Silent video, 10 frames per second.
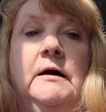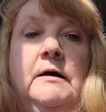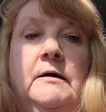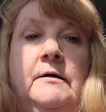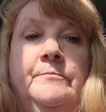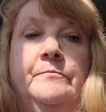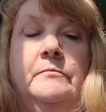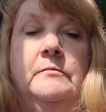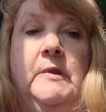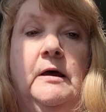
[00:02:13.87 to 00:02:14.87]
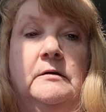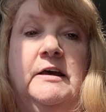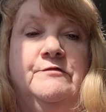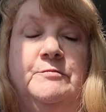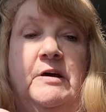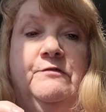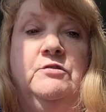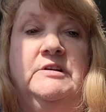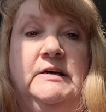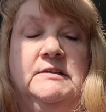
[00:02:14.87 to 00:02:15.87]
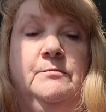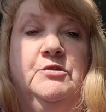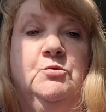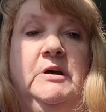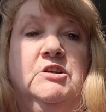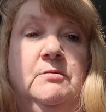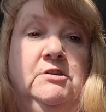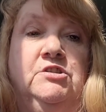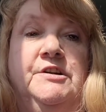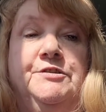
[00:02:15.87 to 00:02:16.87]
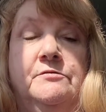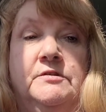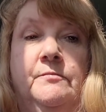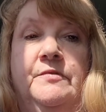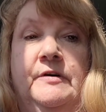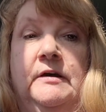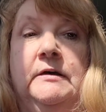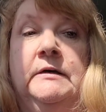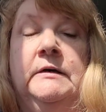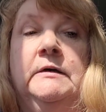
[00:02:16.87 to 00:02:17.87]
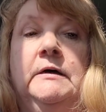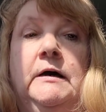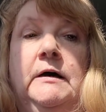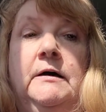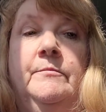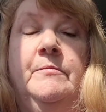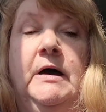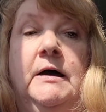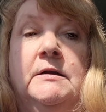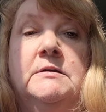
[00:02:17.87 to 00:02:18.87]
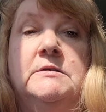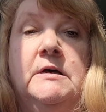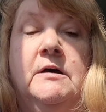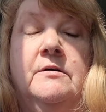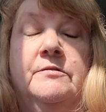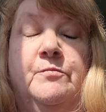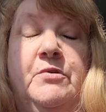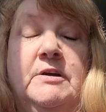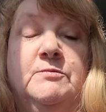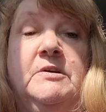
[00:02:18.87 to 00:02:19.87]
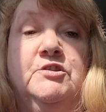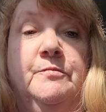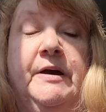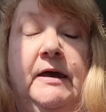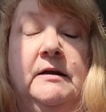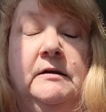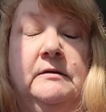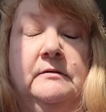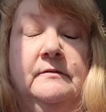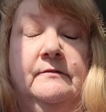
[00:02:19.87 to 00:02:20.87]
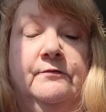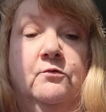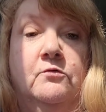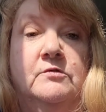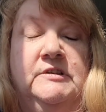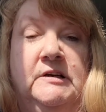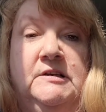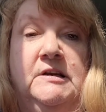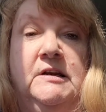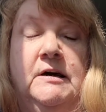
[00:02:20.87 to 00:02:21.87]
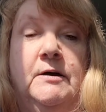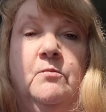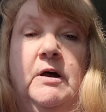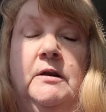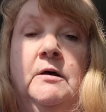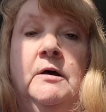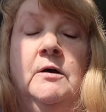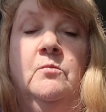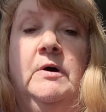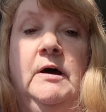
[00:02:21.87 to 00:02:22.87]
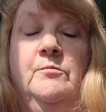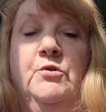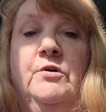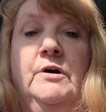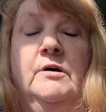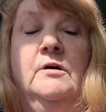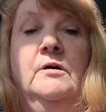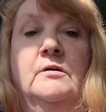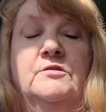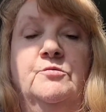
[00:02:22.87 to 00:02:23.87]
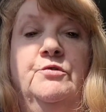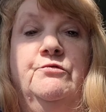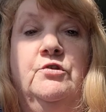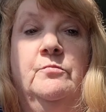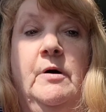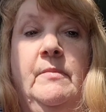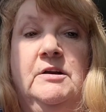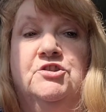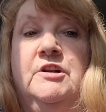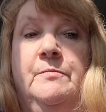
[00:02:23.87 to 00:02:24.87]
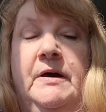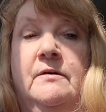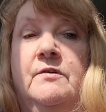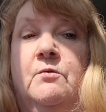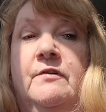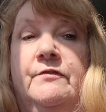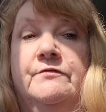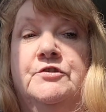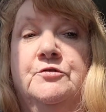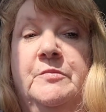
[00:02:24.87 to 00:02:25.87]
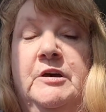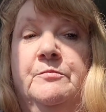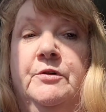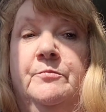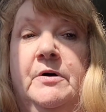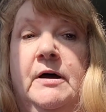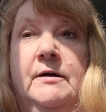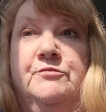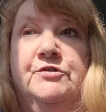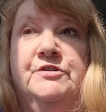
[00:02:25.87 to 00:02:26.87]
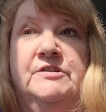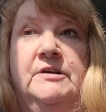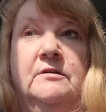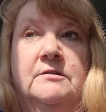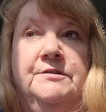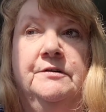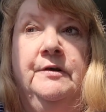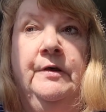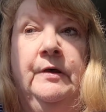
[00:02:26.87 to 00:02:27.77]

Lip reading: and gives me a few days in between to actually do something. And the price went up again for Saturday night. When I book a double room, I'm actually paying the equivalent of two people, but I'm just a singleton